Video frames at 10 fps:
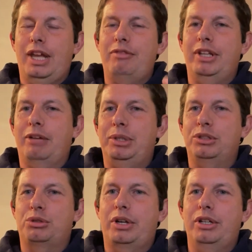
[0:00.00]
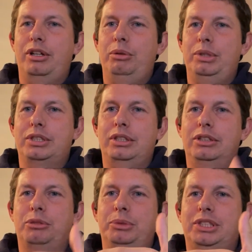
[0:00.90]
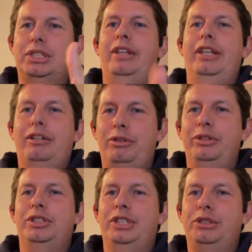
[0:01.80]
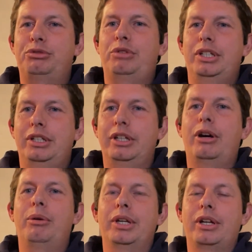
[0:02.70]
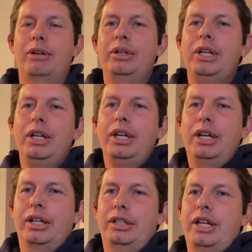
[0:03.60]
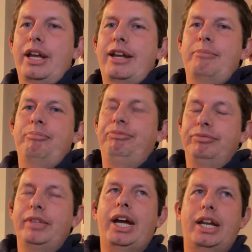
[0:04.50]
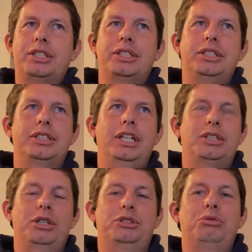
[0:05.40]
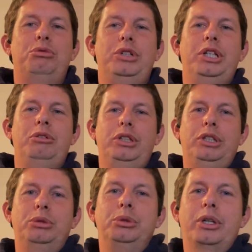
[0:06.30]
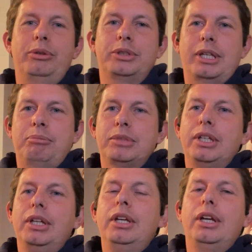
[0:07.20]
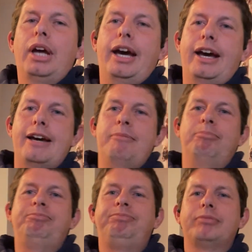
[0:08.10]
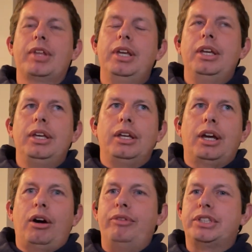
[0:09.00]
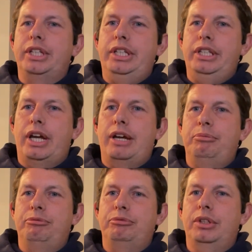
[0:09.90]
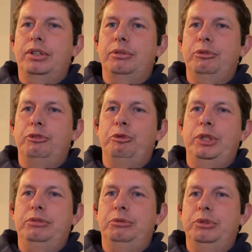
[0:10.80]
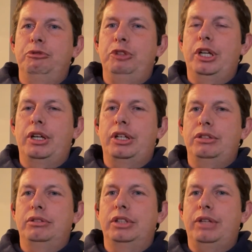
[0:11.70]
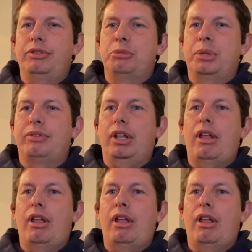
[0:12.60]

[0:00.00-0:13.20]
everything I've been trying to do is almost sat there on the shelf ready to go, And no, it's a really, really cool concept. Obviously, you're going to give us a bit